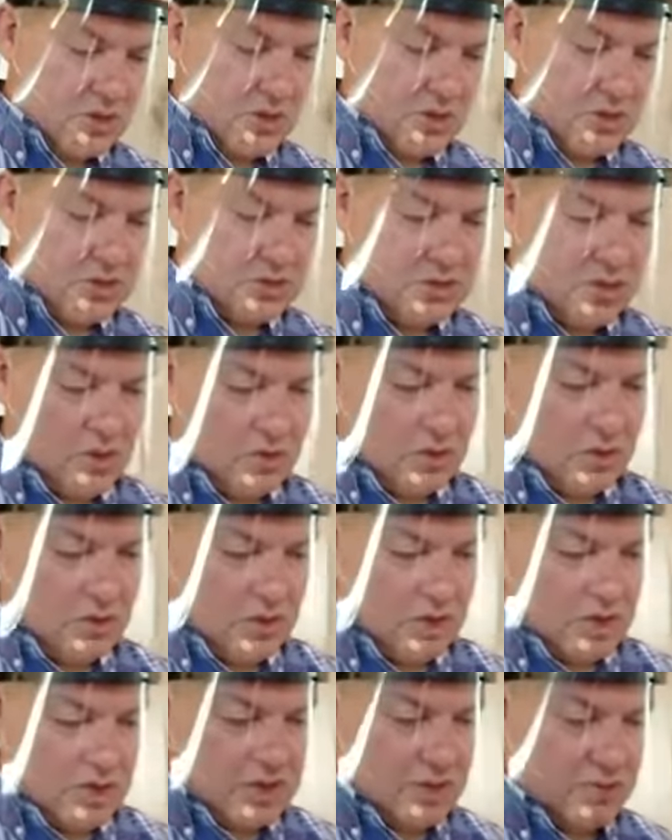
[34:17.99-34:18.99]
So,
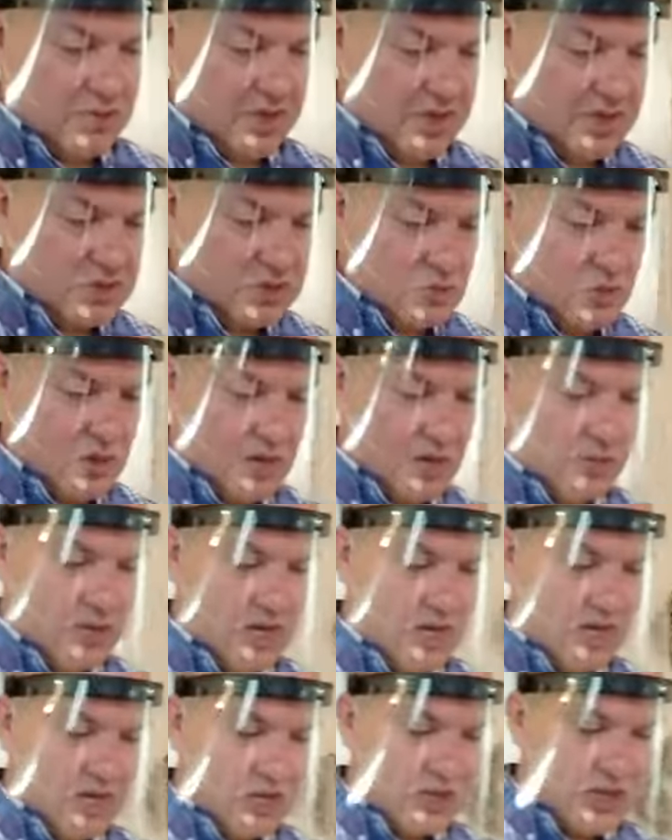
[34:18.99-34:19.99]
the best way we
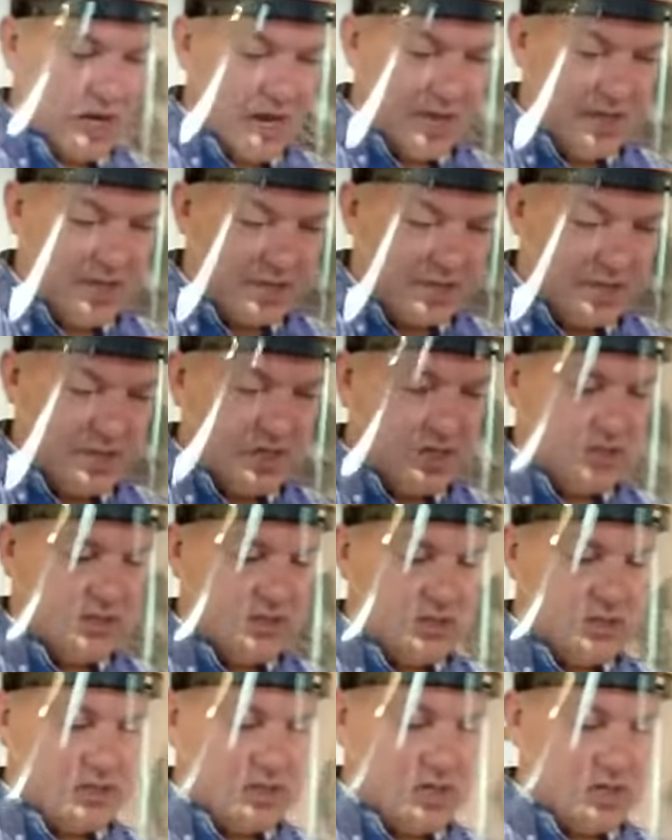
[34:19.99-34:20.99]
can change is
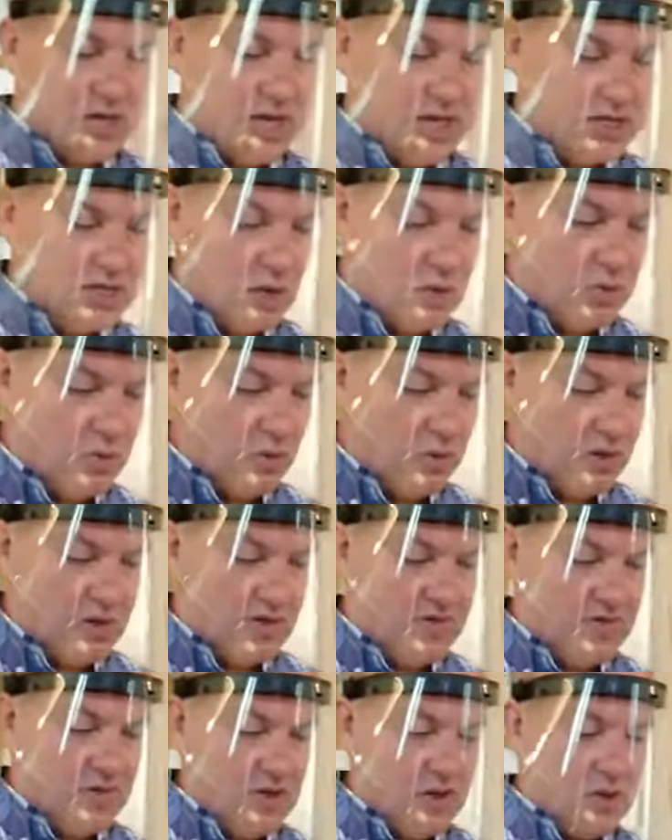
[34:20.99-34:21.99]
to change our point
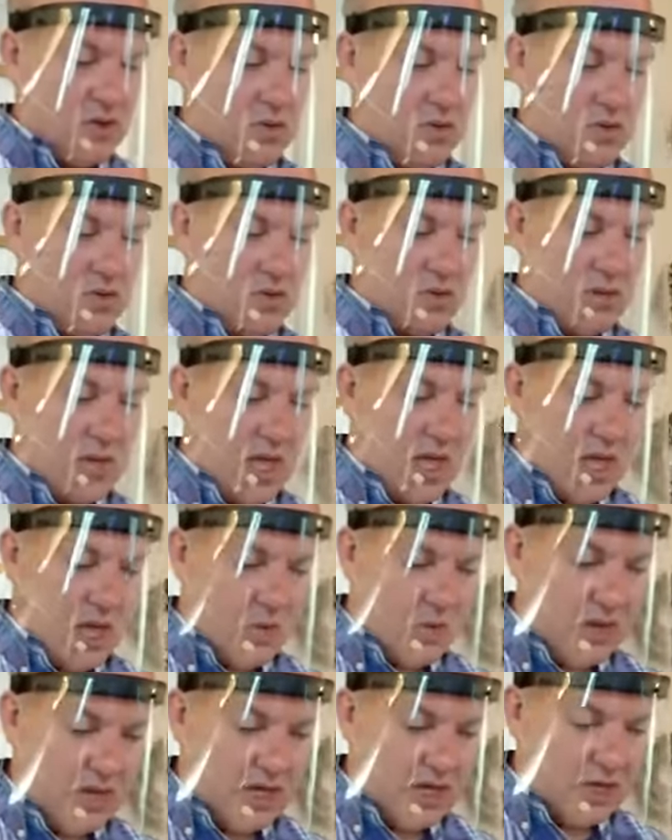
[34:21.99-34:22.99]
of view.
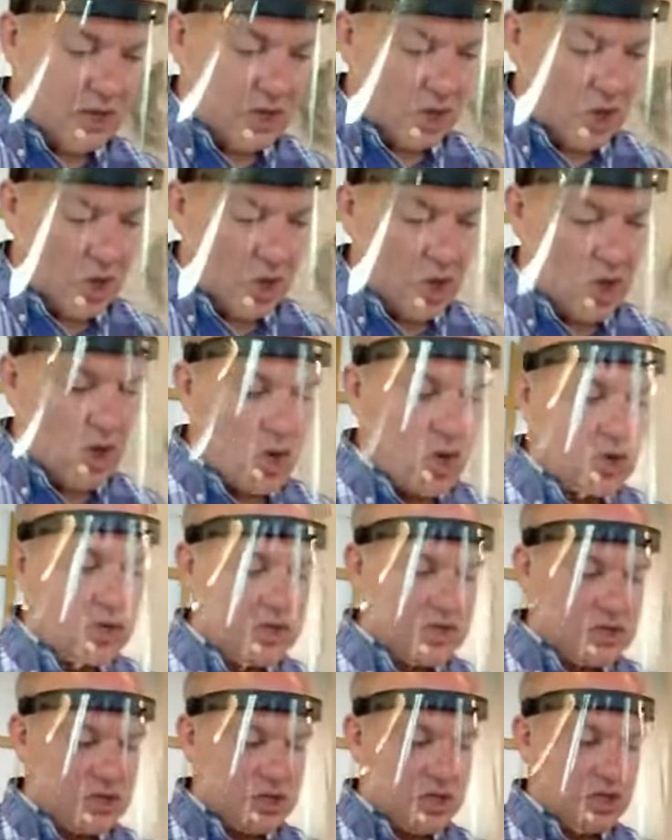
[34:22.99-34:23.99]
We can
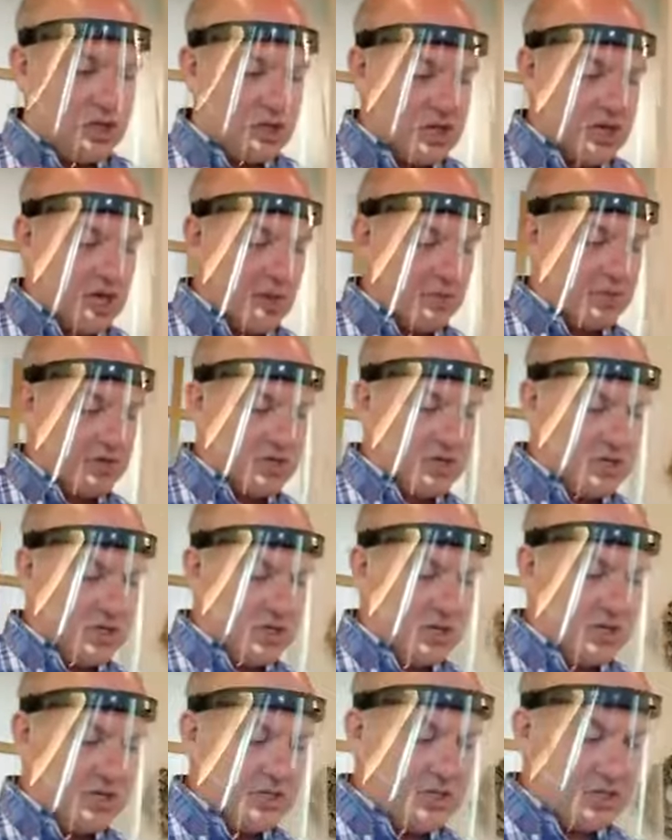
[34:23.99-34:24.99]
learn to look up to
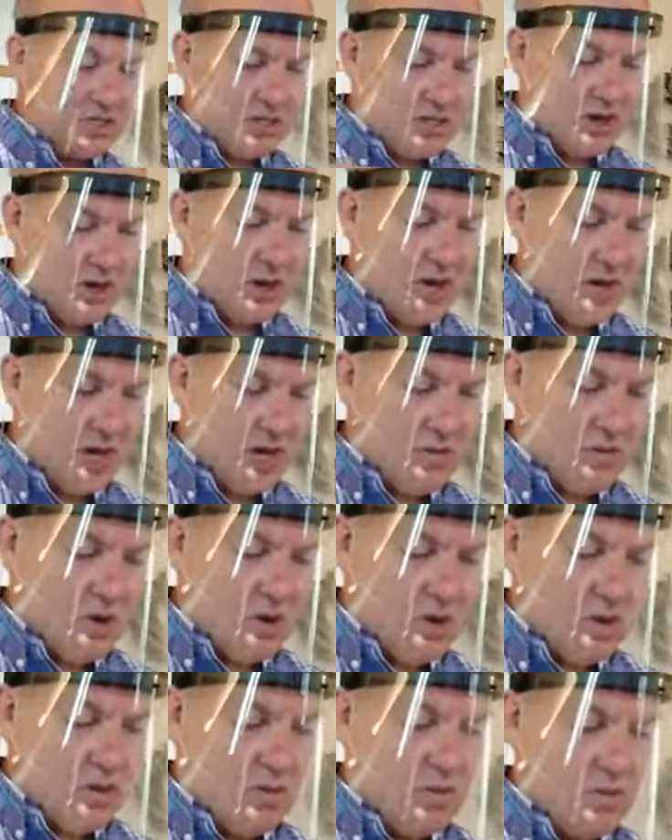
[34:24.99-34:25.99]
Jesus, our
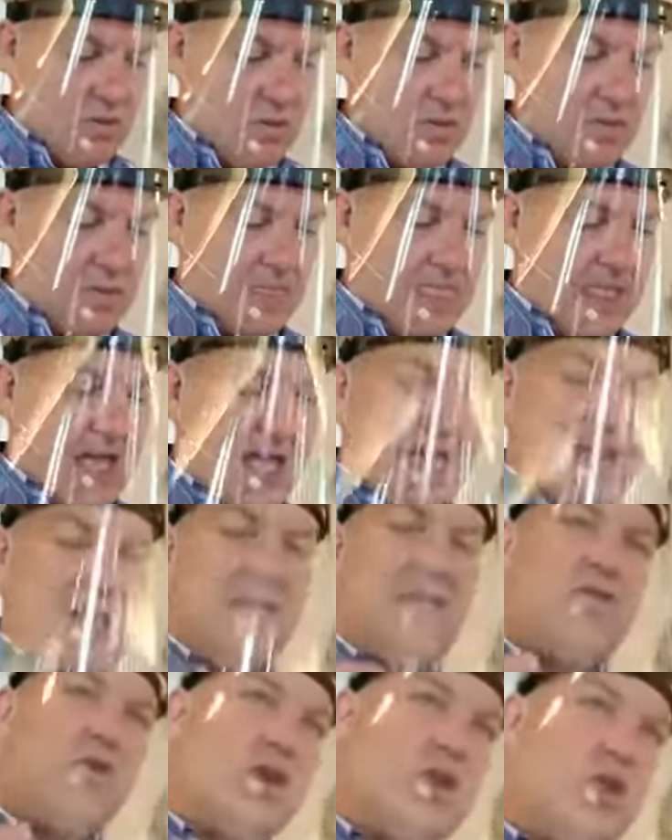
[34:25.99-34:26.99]
hero. And
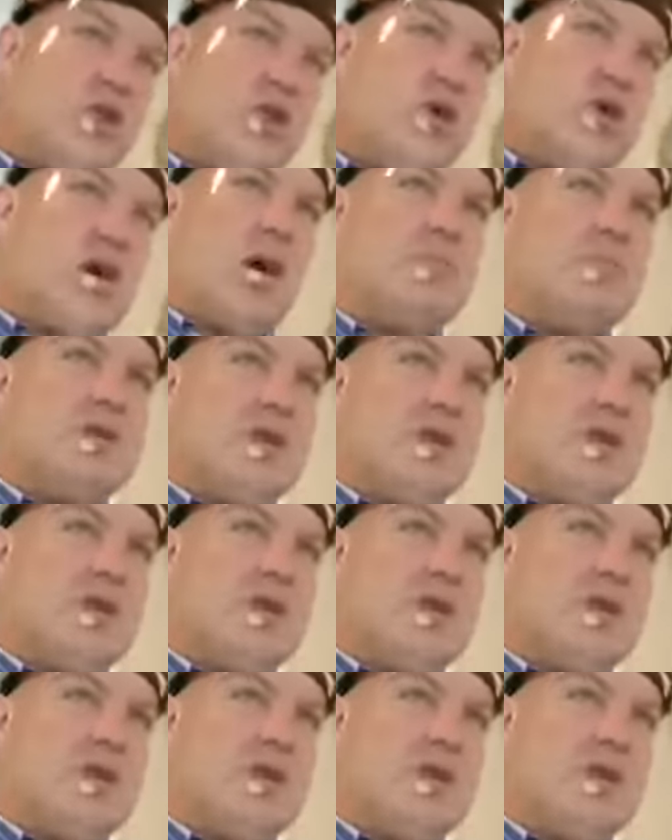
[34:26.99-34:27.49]
if we look up to